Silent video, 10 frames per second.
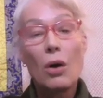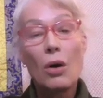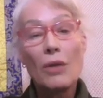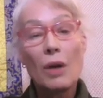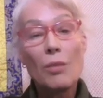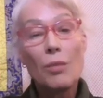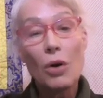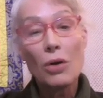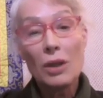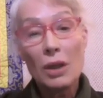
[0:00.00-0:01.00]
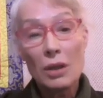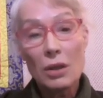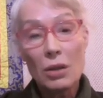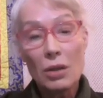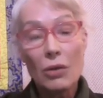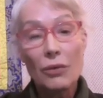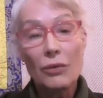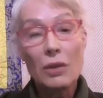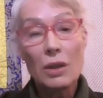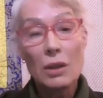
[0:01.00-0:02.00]
on the importance of
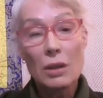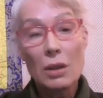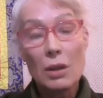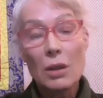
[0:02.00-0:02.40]
this